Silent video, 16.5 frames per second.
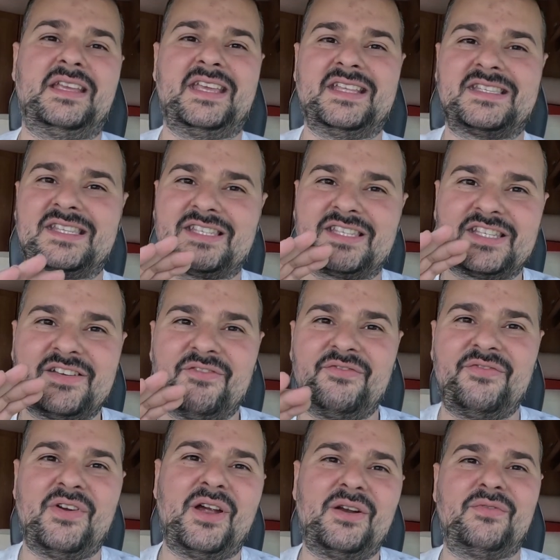It's
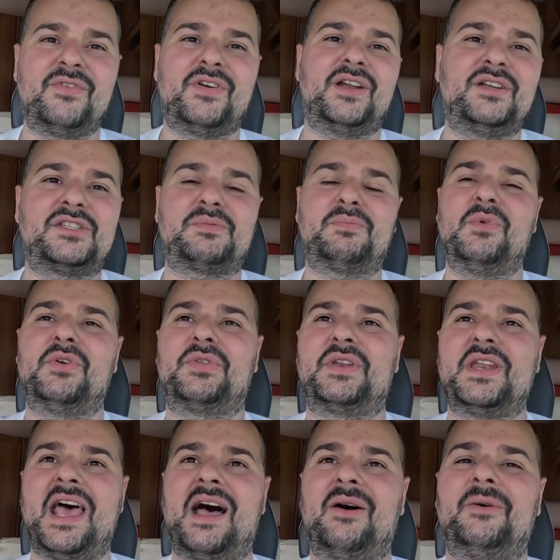very
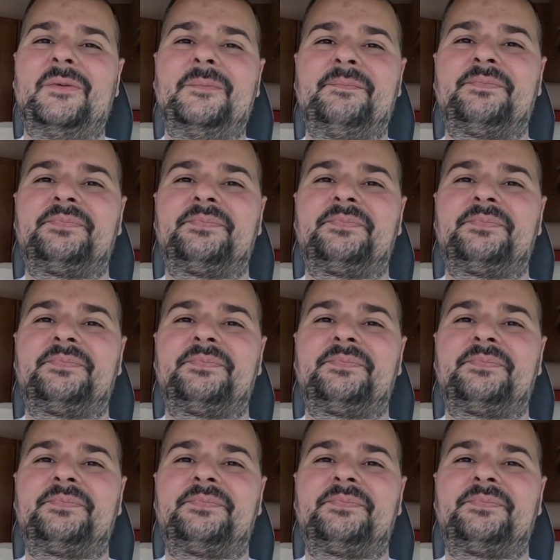smooth now.